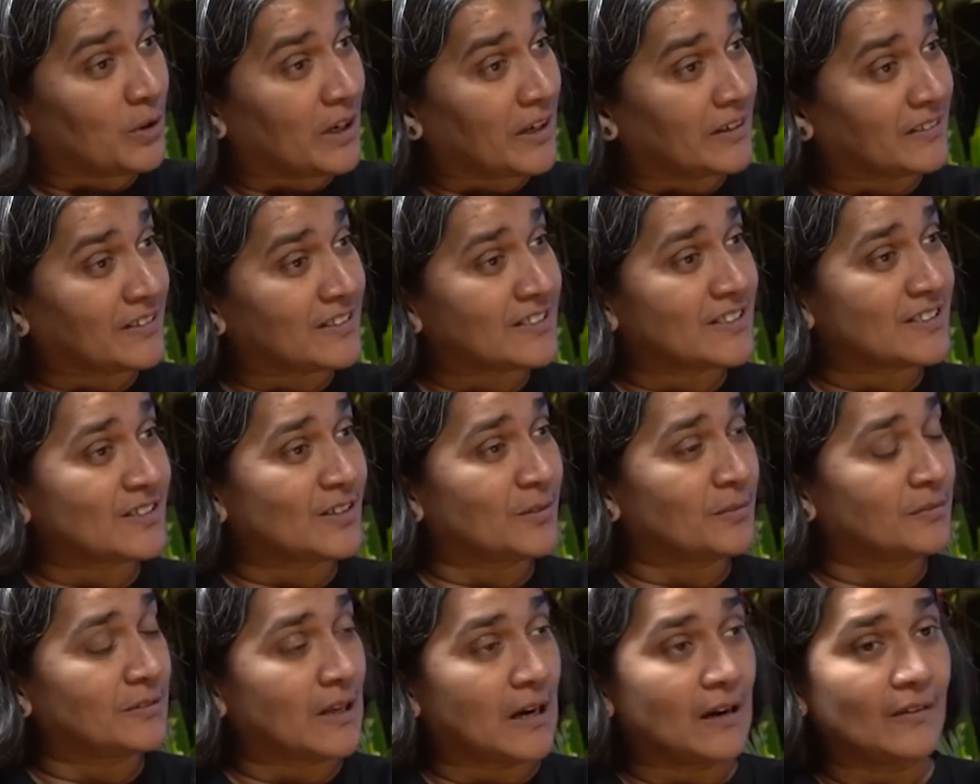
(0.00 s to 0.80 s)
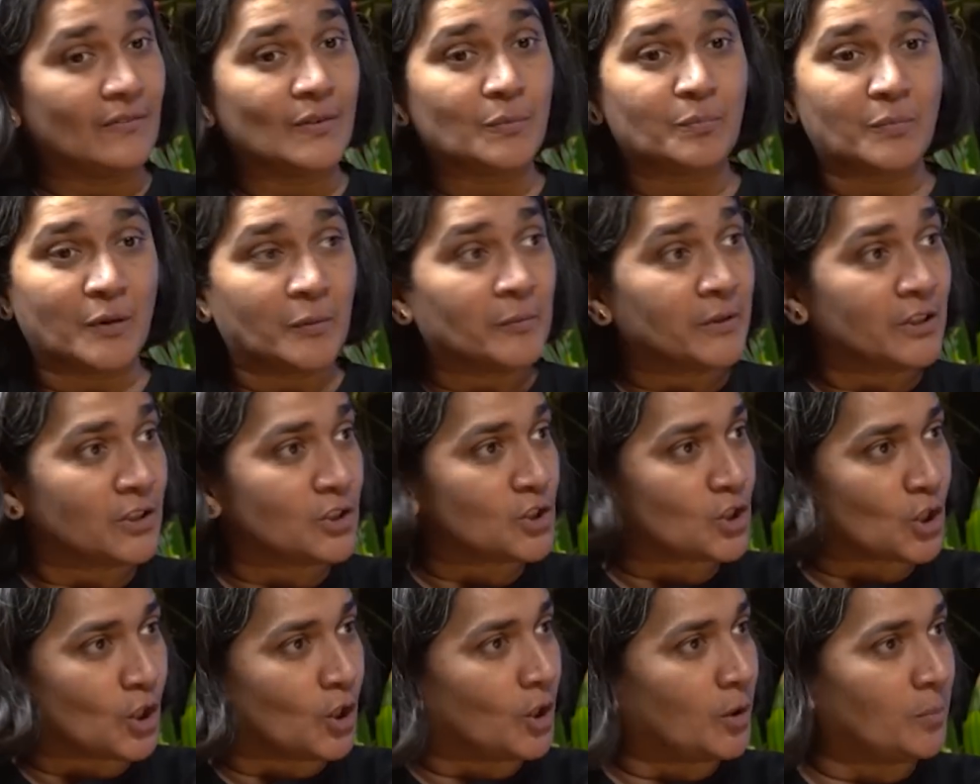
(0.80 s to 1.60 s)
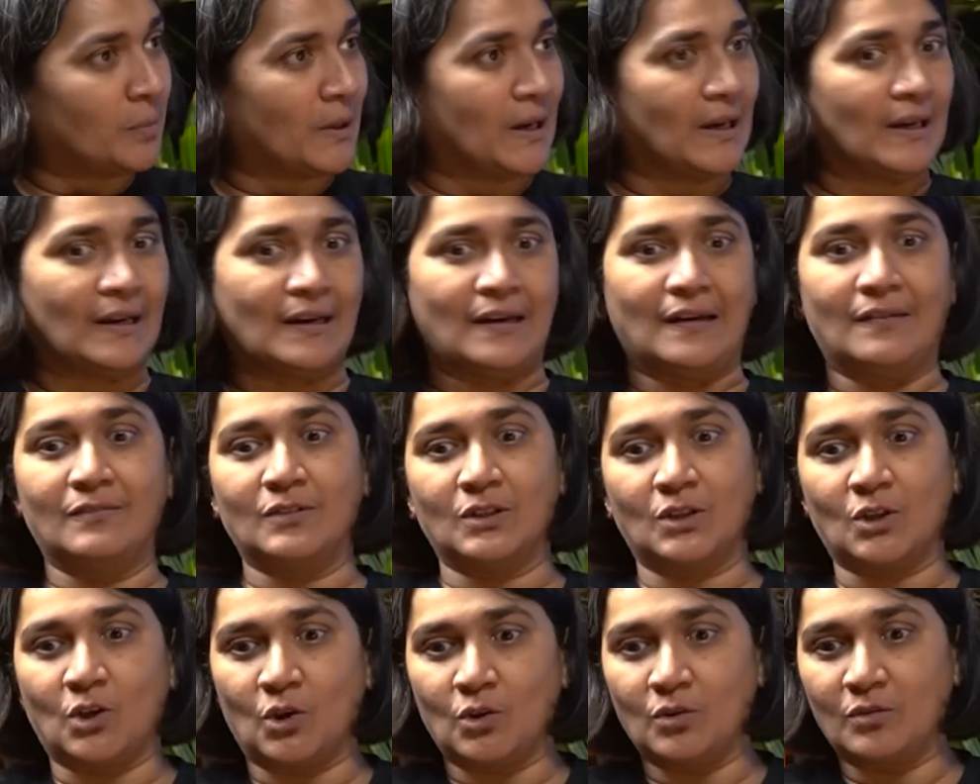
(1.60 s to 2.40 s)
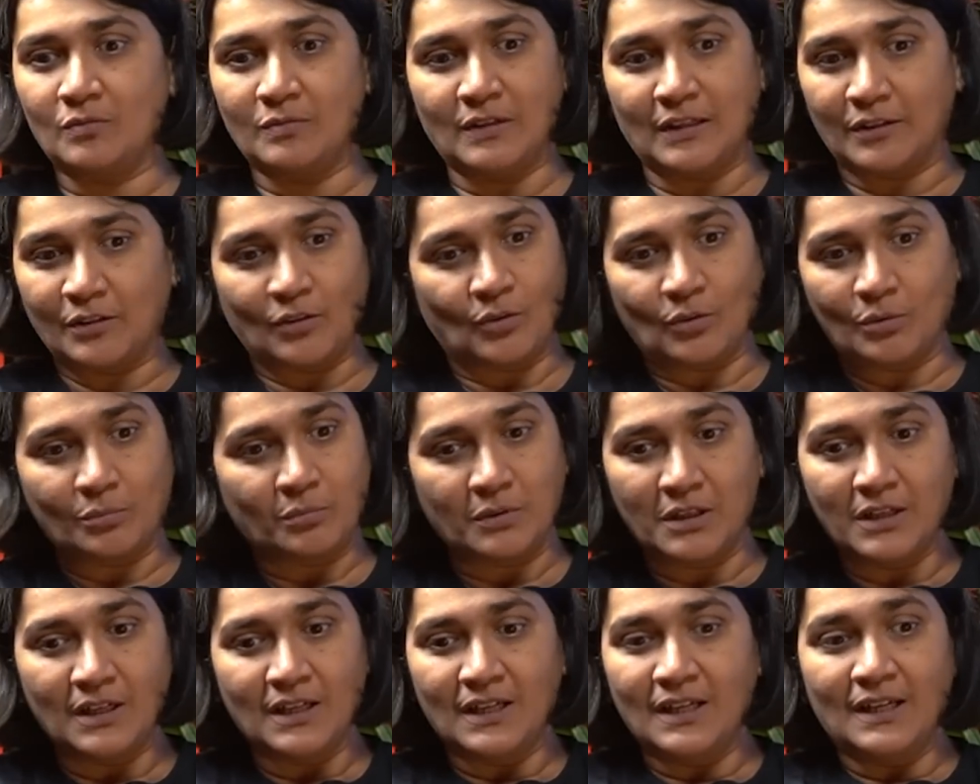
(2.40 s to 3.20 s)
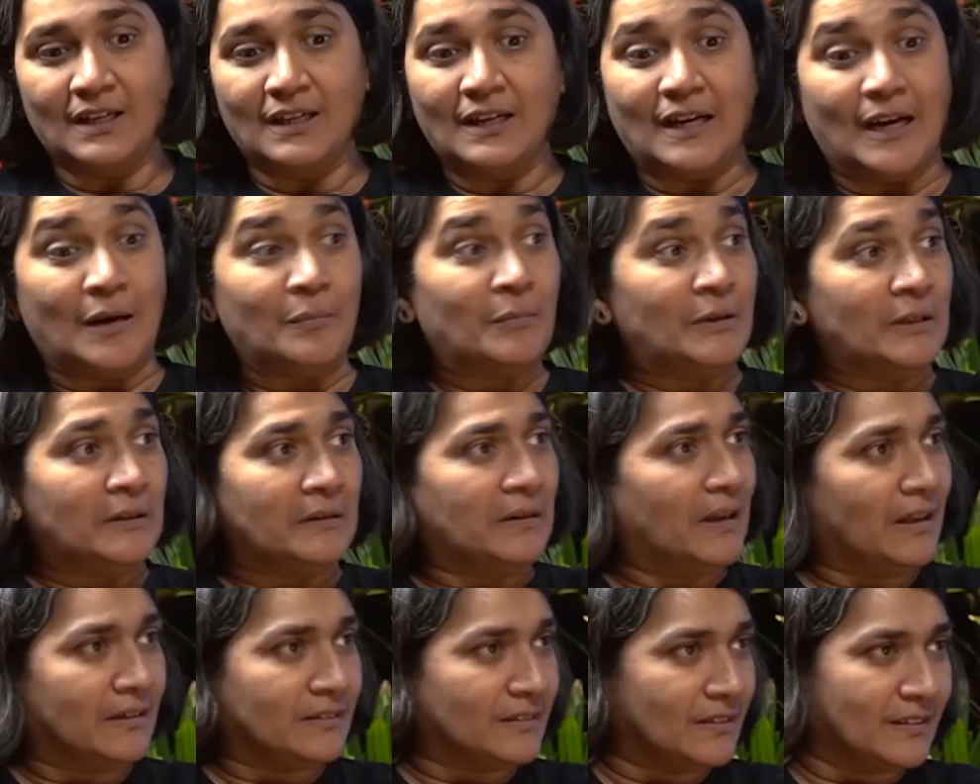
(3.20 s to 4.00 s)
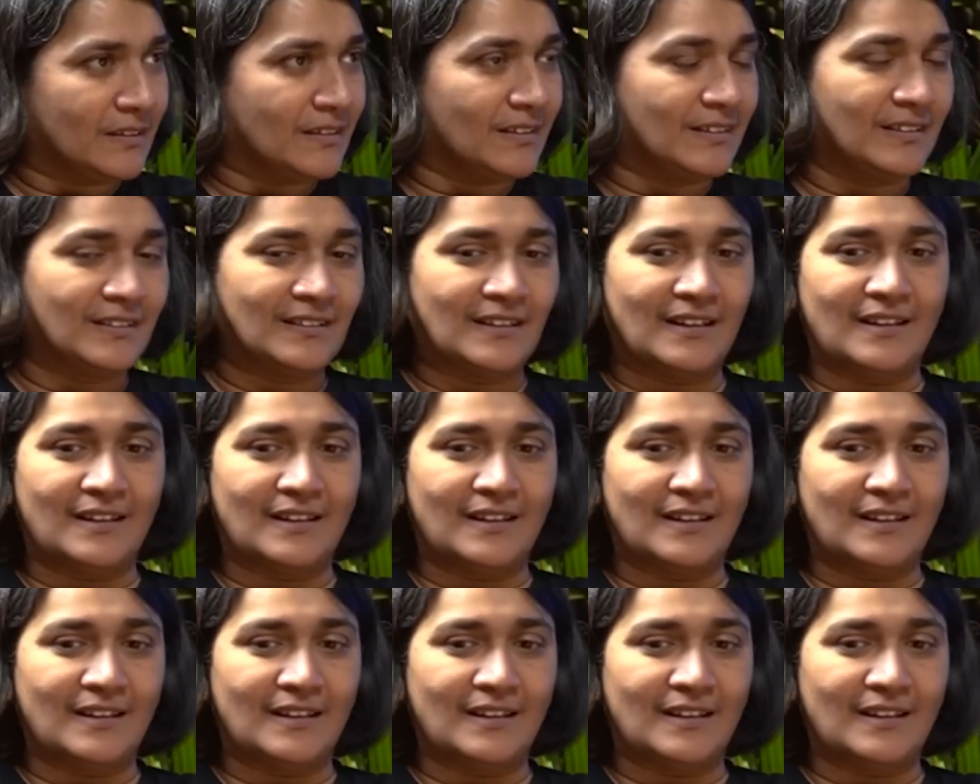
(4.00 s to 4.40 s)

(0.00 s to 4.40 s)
I have a permanent job. I have I'm in London.